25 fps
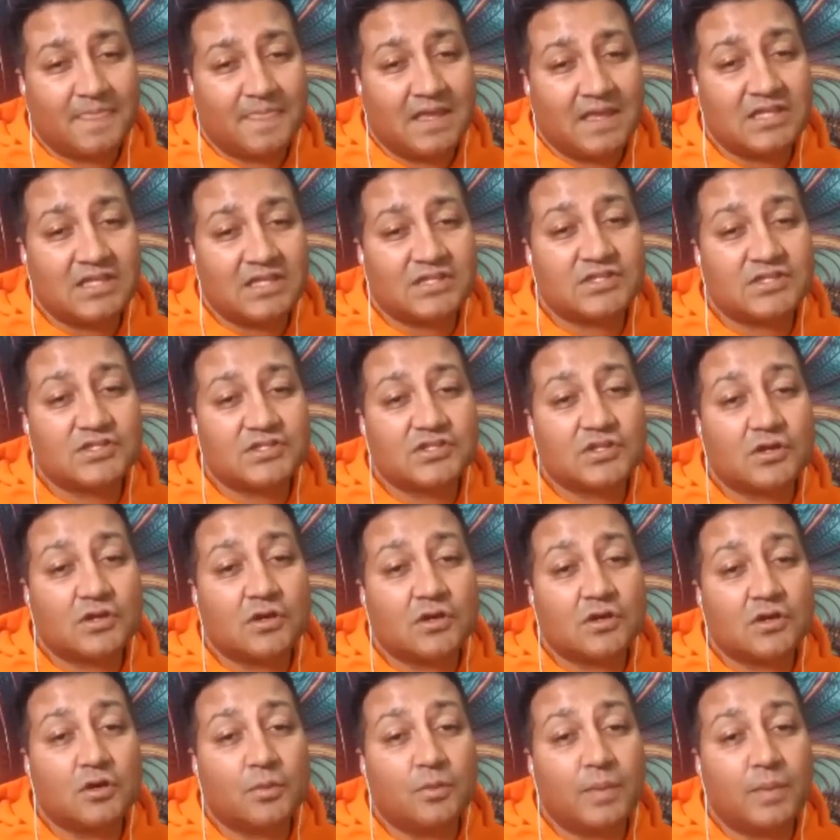It's
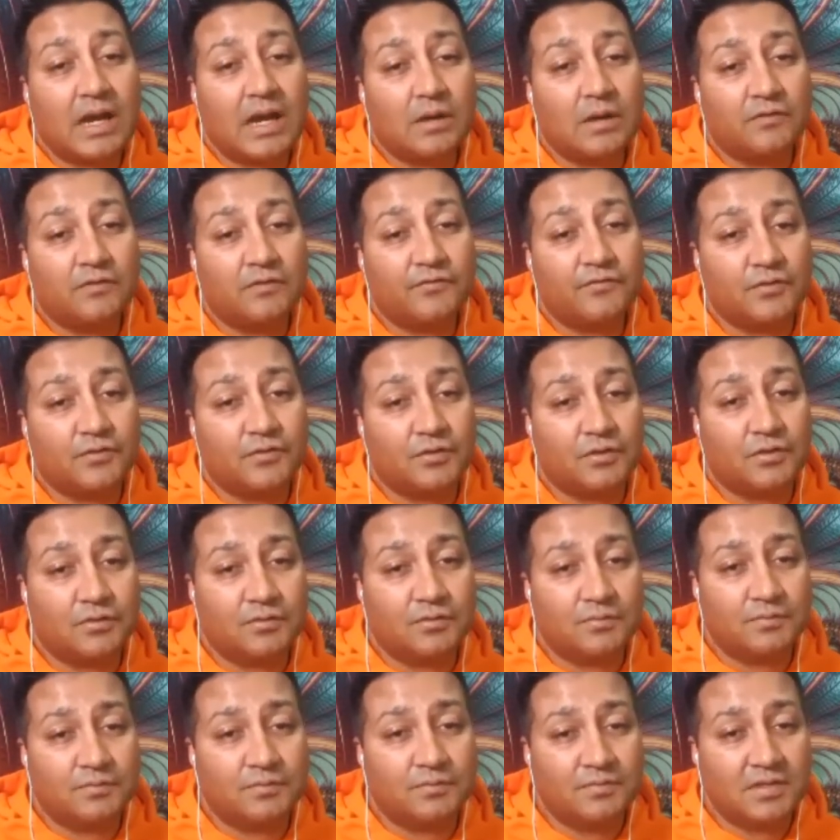so powerful.
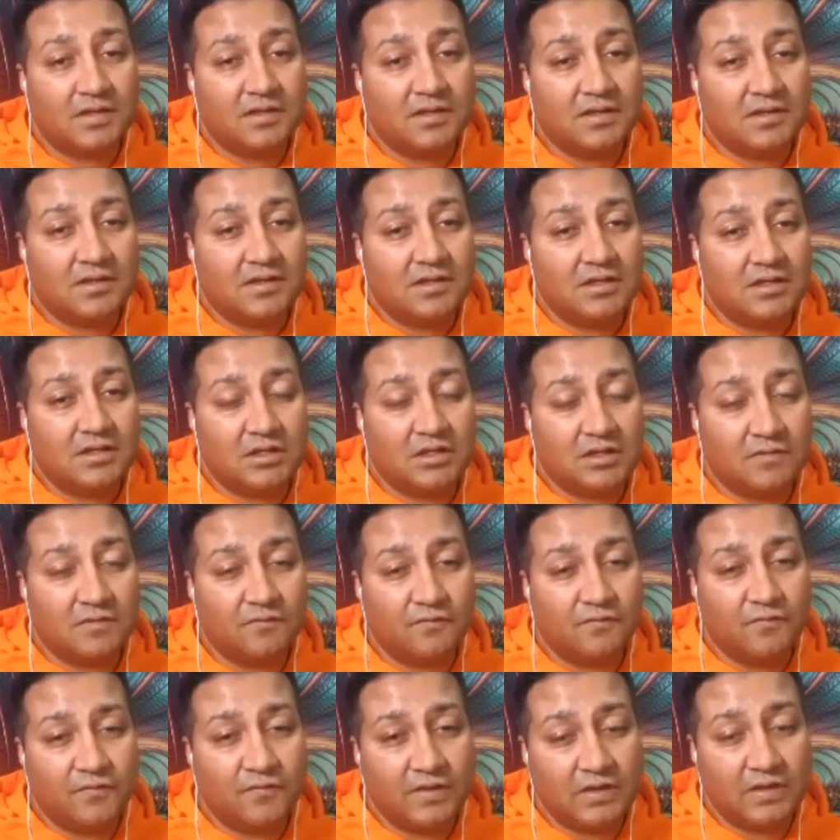You can
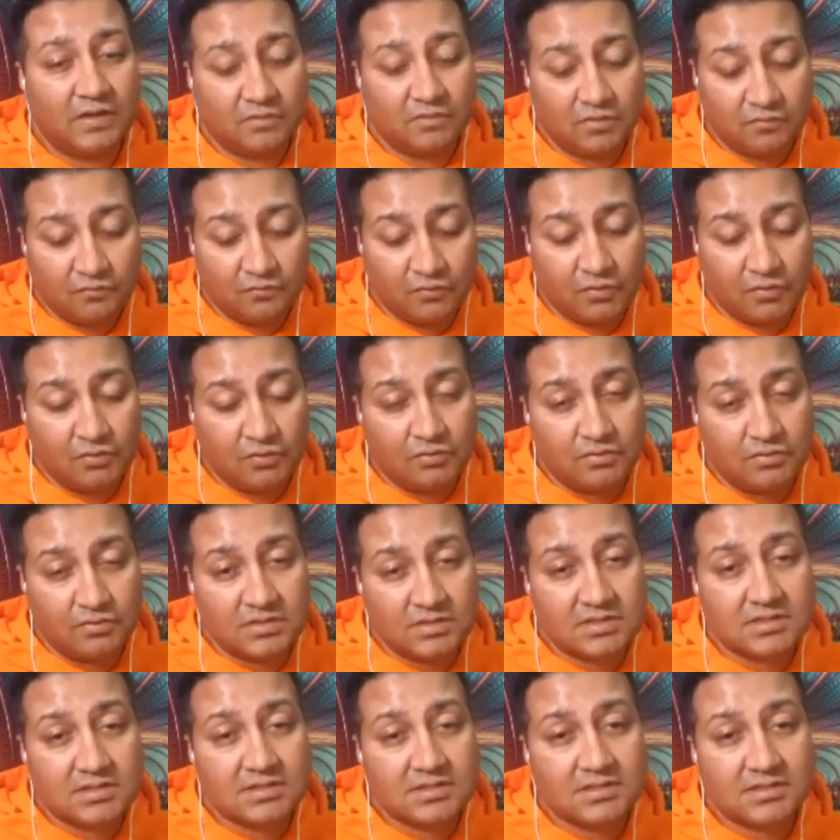feel the
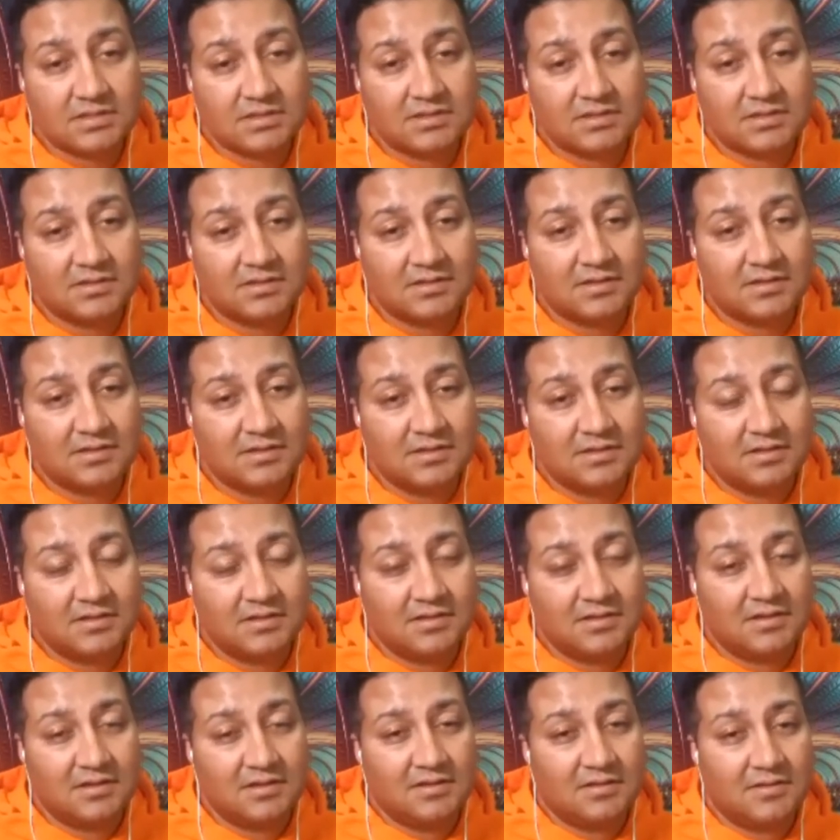roots
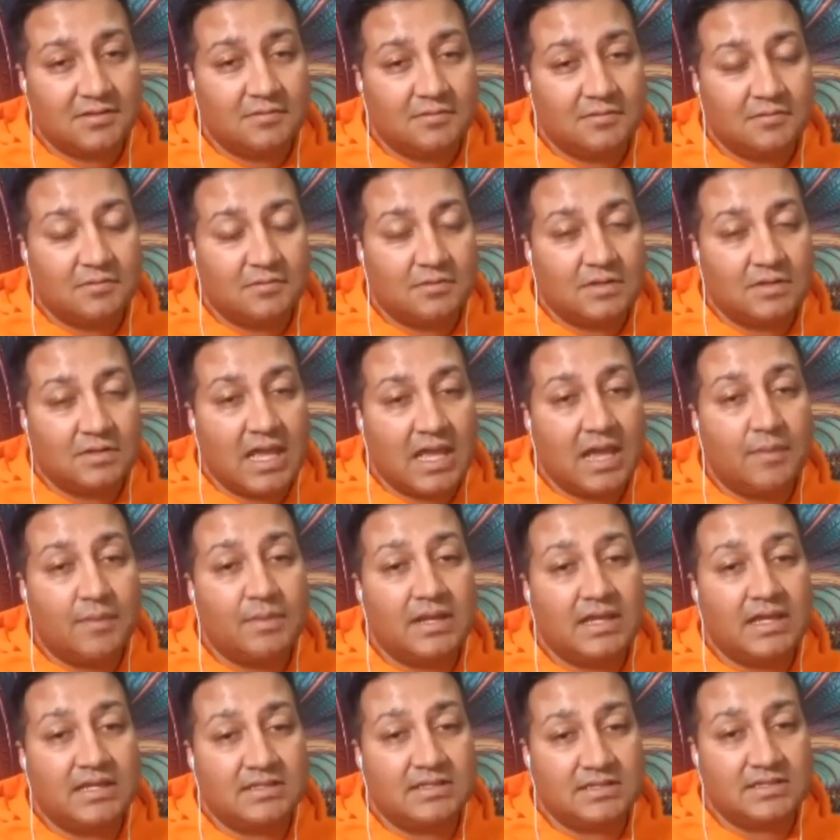
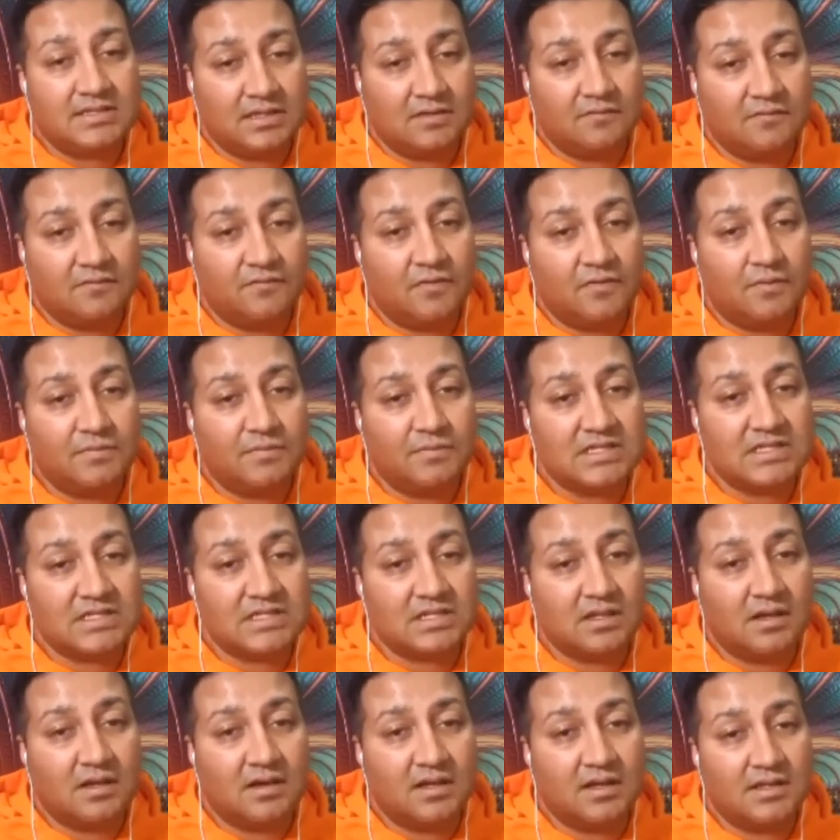emanating from this
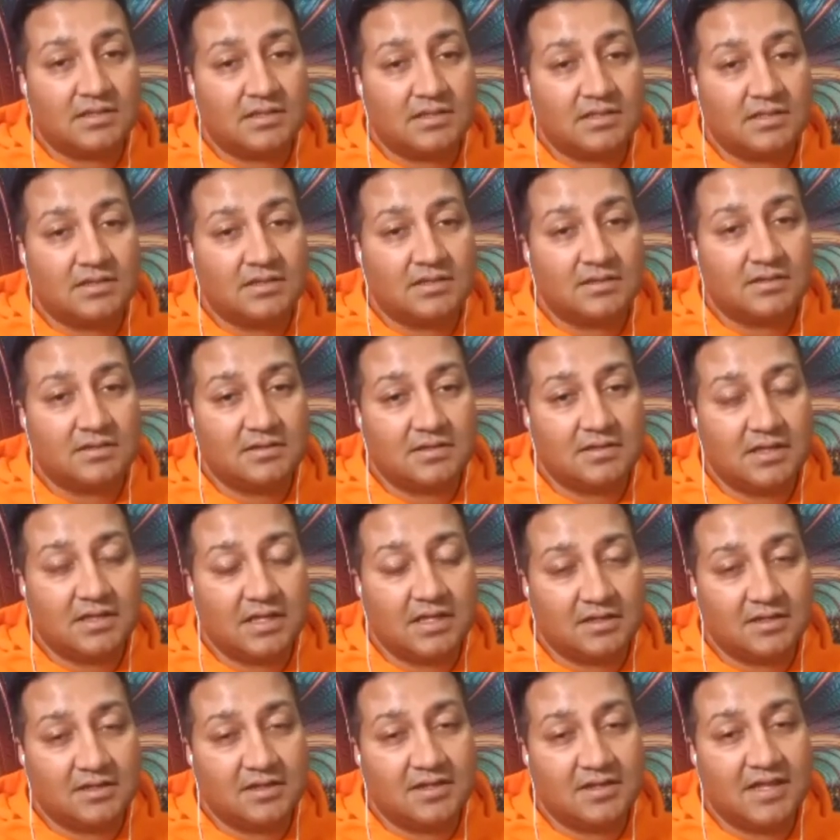light. It
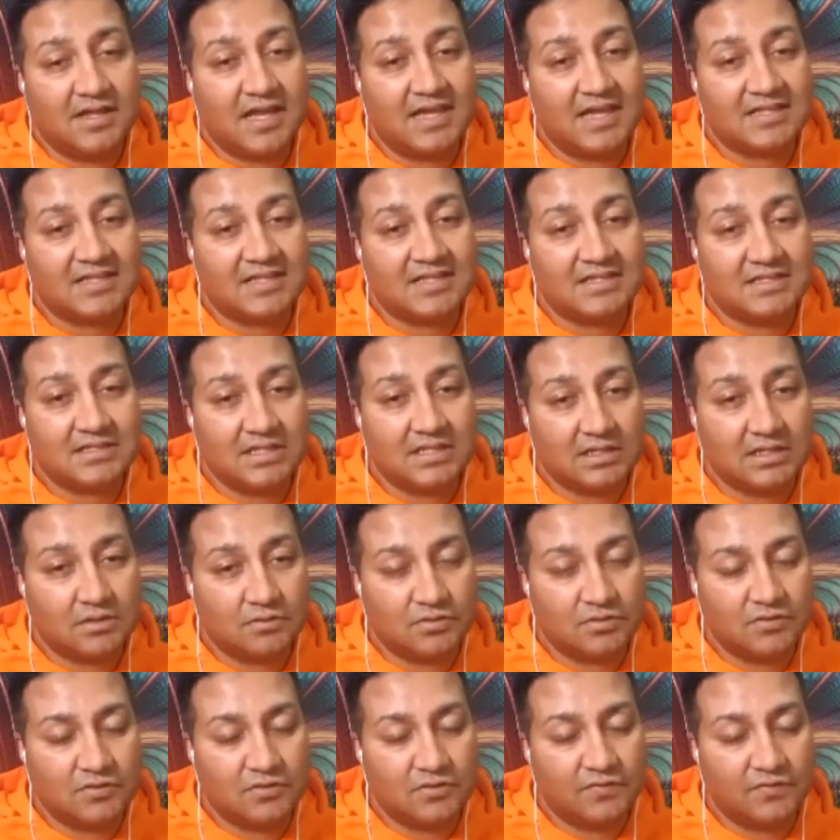connects and
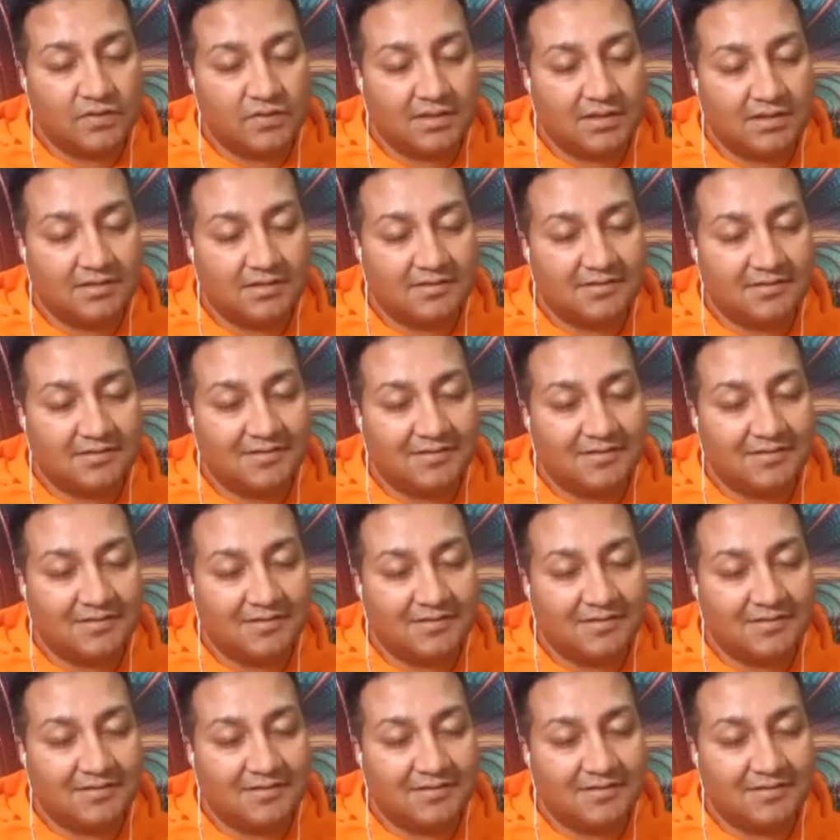tickles your feet,